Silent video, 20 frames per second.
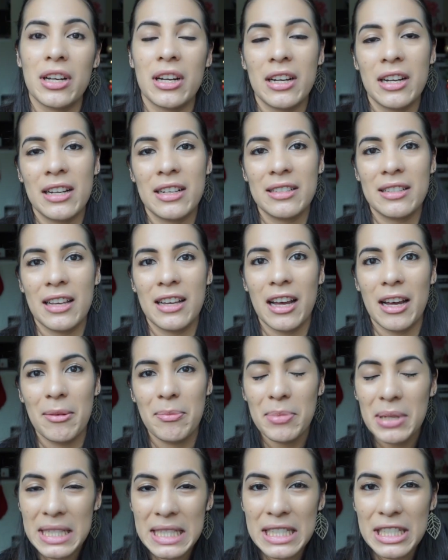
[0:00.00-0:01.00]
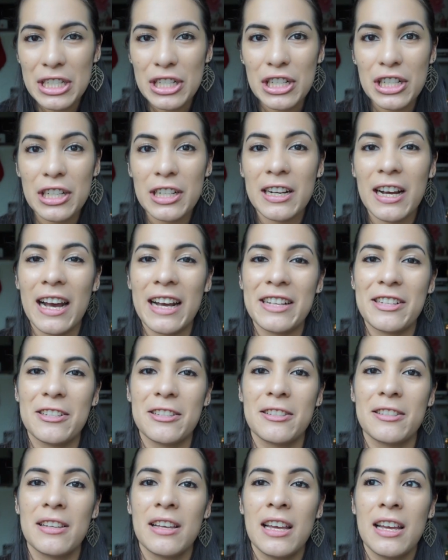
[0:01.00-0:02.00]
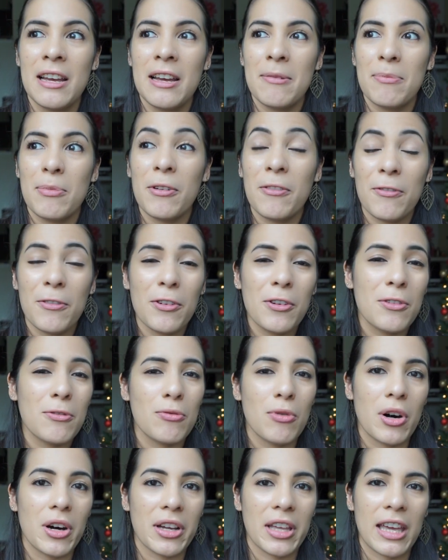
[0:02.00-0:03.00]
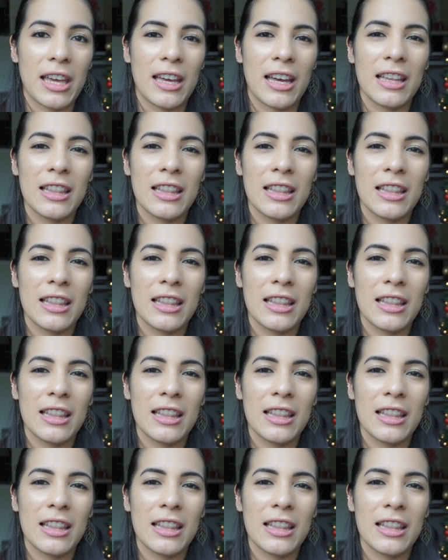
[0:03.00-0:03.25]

and as I got busier, I just preferred walking.